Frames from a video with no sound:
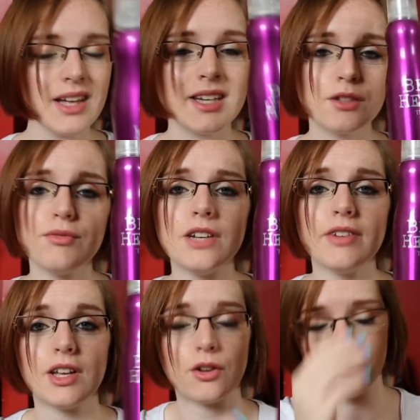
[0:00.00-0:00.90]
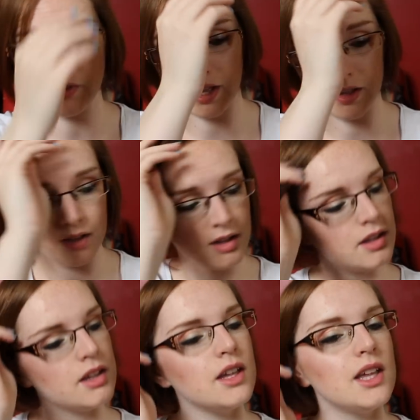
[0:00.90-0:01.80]
And it's really, really good for that.
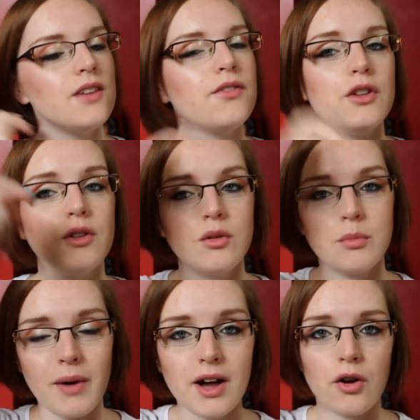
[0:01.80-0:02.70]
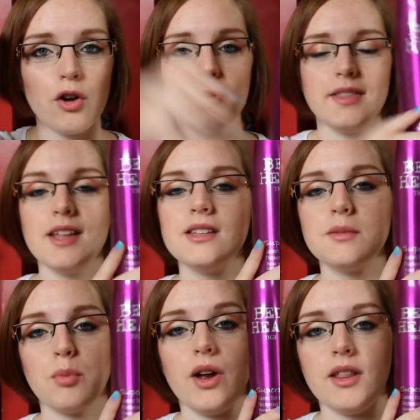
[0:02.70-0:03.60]
If you back comb and then
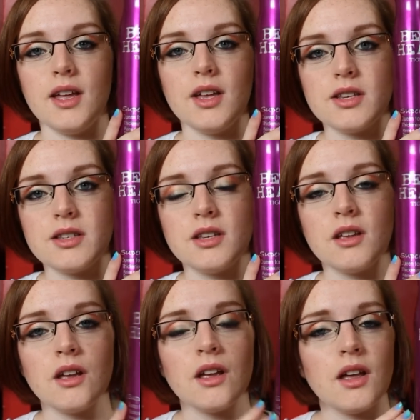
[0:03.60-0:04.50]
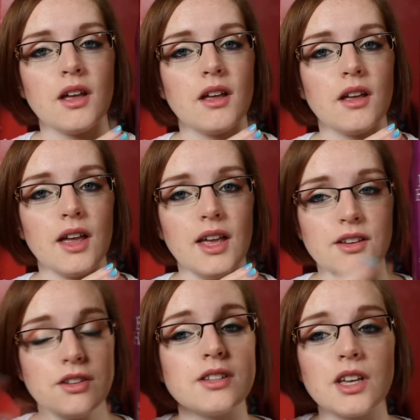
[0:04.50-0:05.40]
spray this,
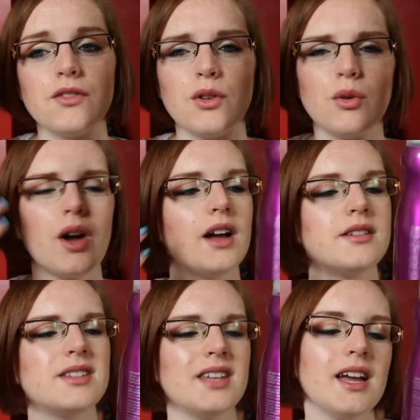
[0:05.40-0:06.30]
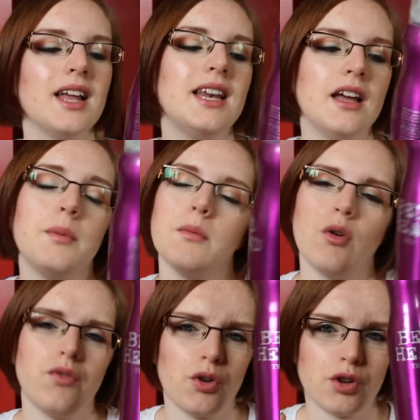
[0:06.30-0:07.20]
it does give you, I'd say, a little bit
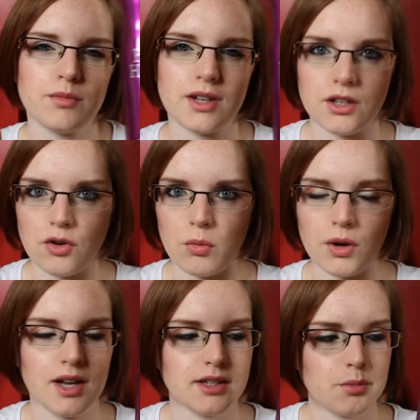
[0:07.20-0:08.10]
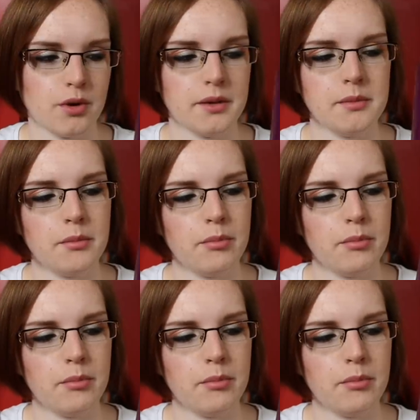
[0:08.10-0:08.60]
more volume than a normal hairspray.